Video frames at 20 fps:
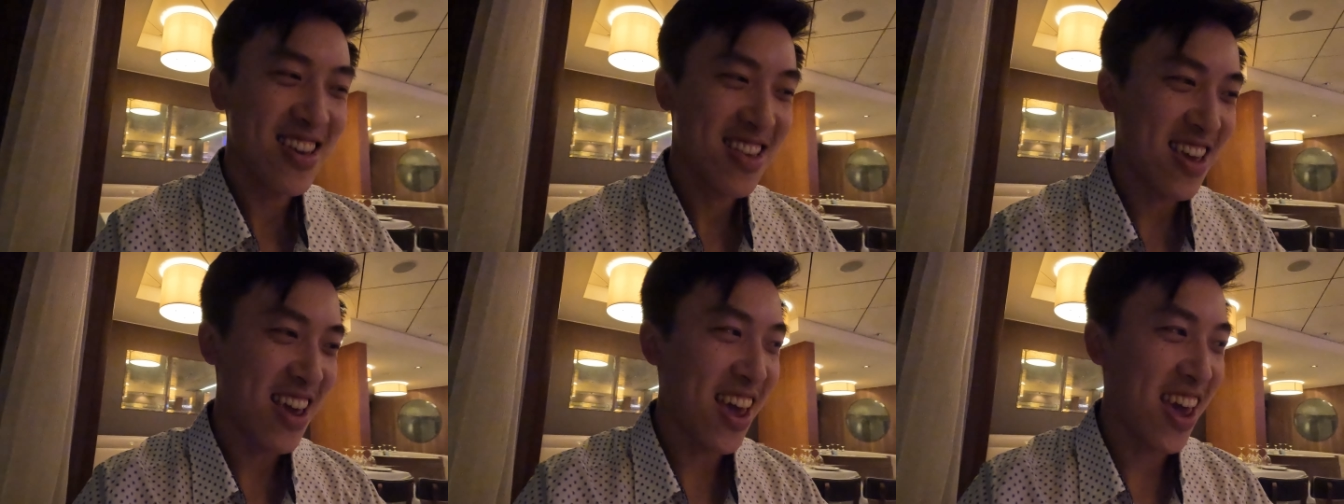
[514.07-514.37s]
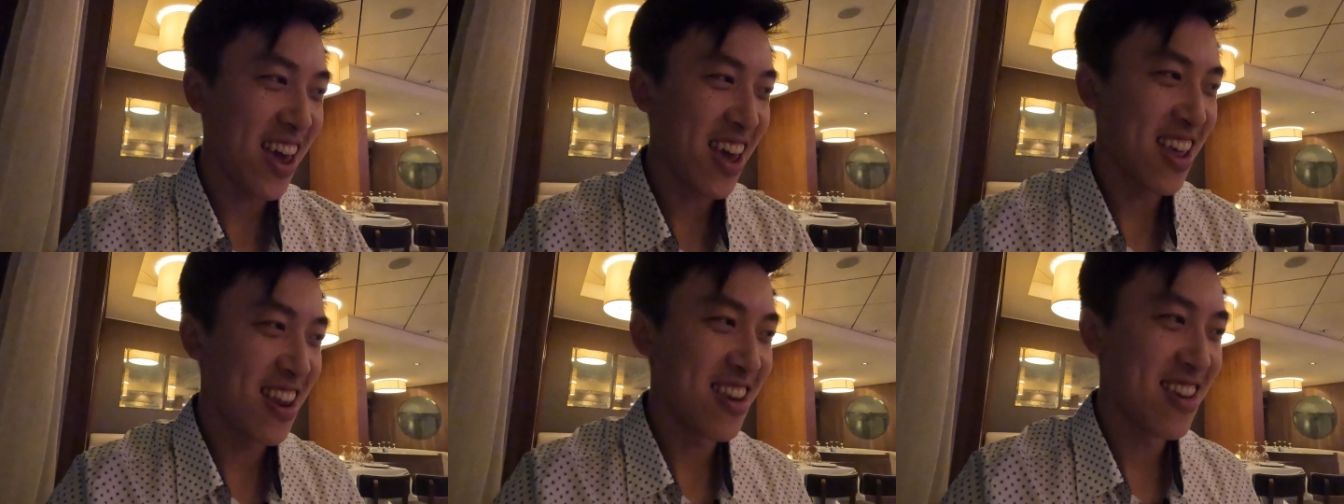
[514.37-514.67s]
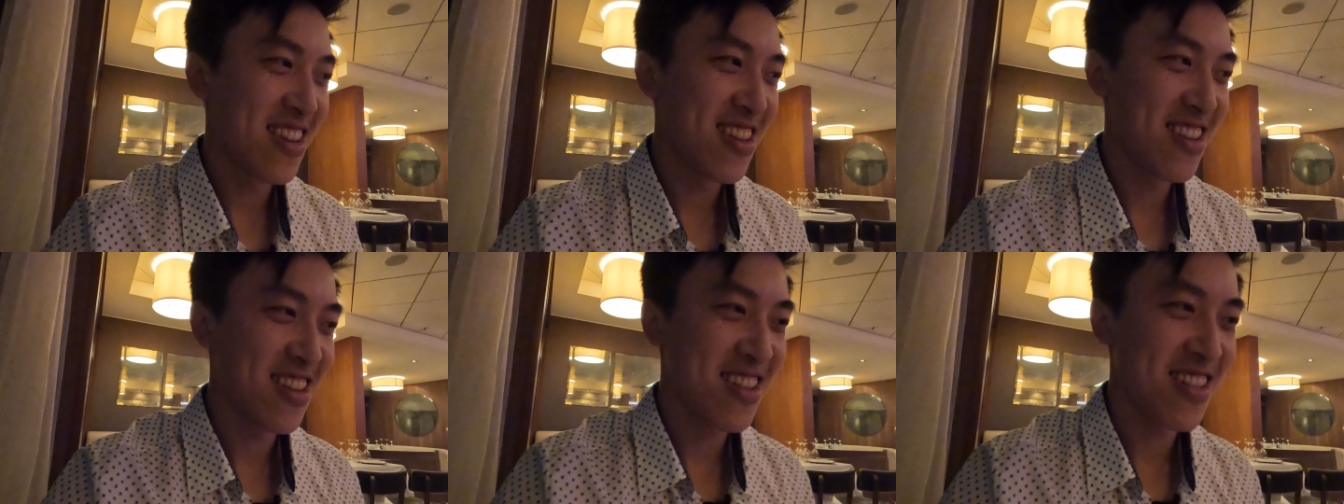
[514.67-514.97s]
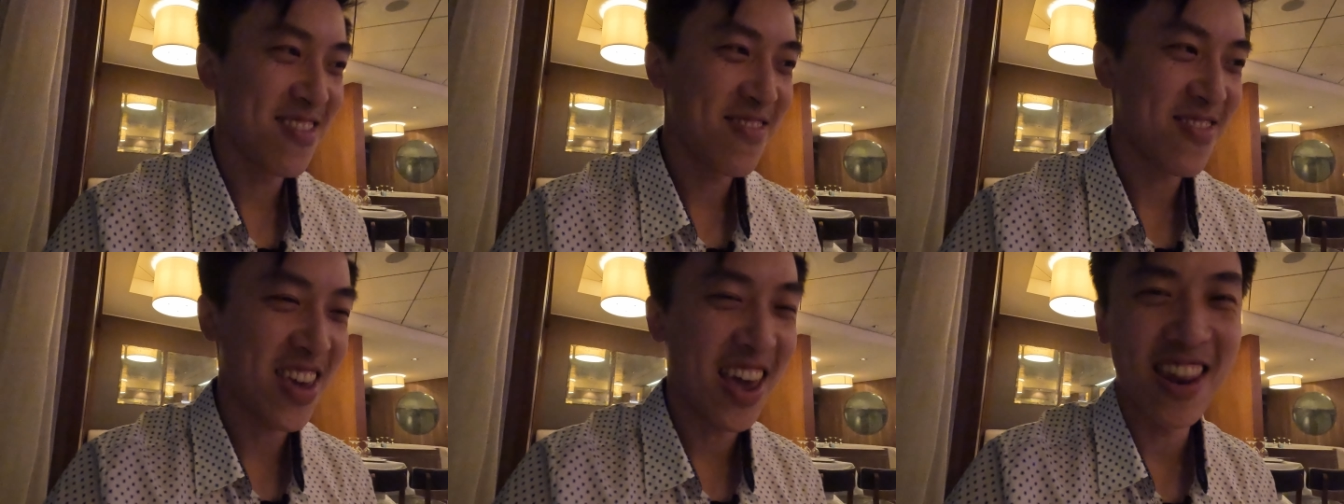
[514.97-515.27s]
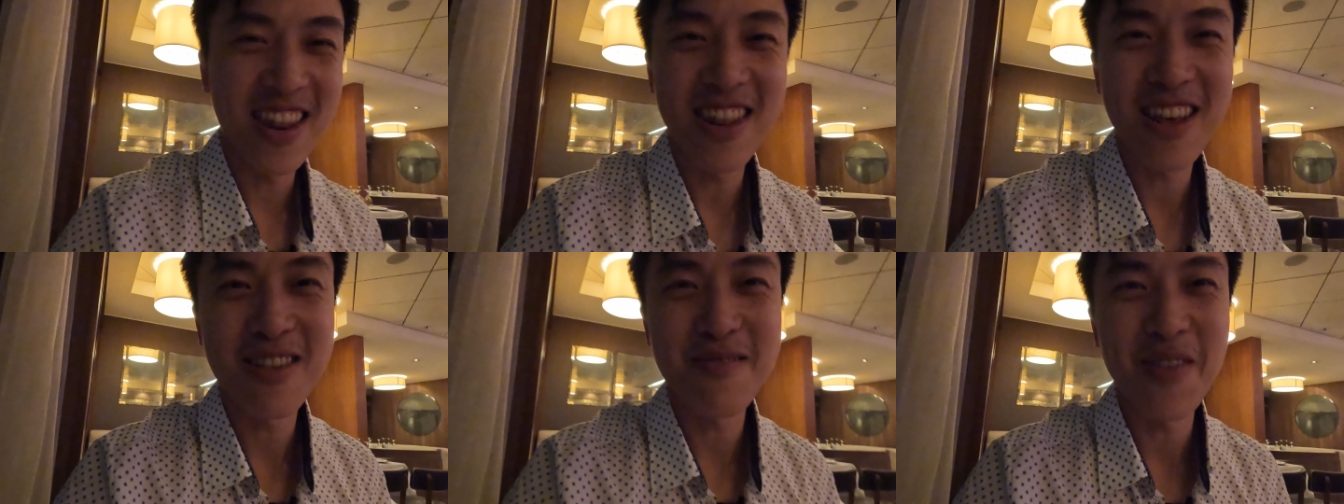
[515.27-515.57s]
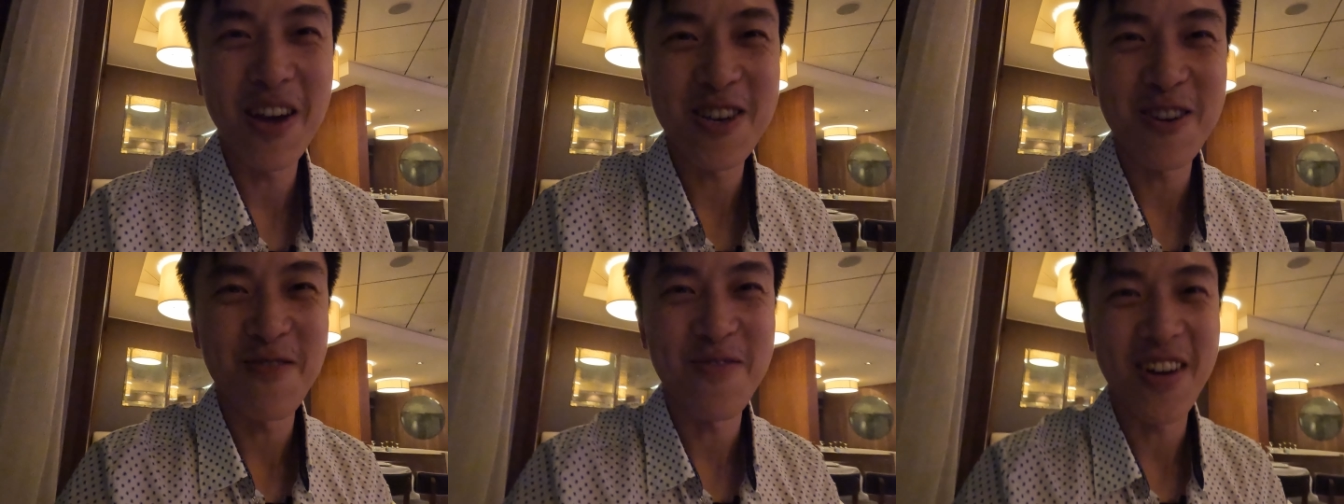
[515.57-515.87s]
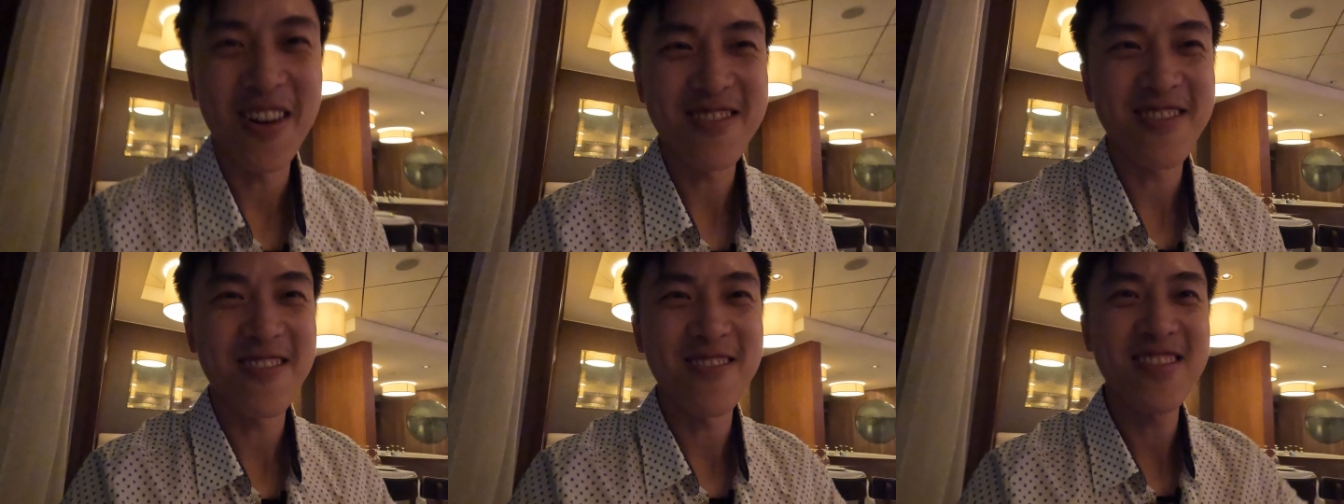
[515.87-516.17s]
And yeah, nothing special
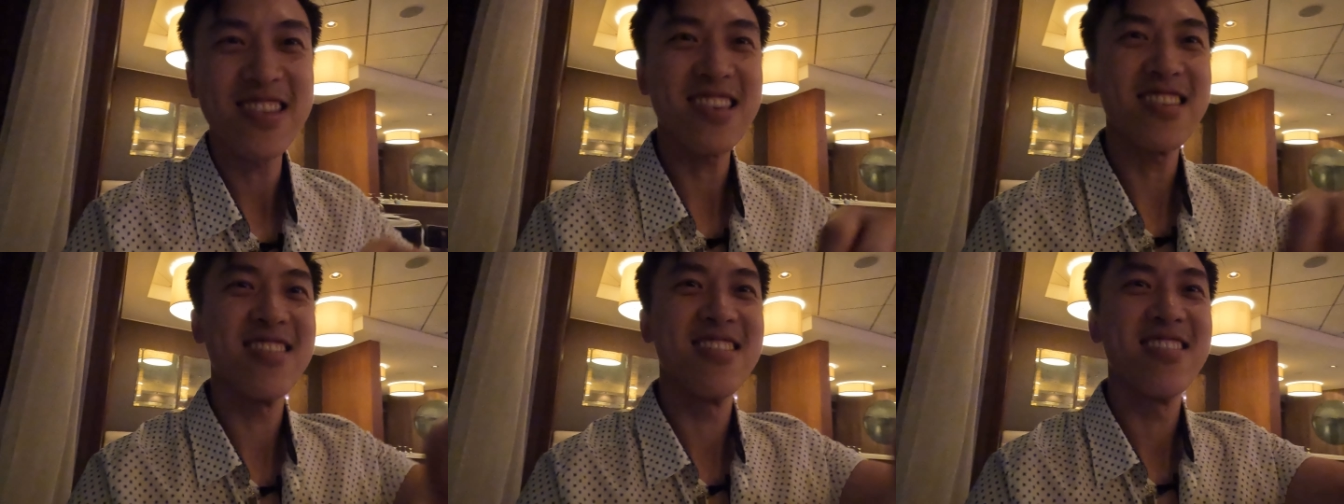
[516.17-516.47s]
about those.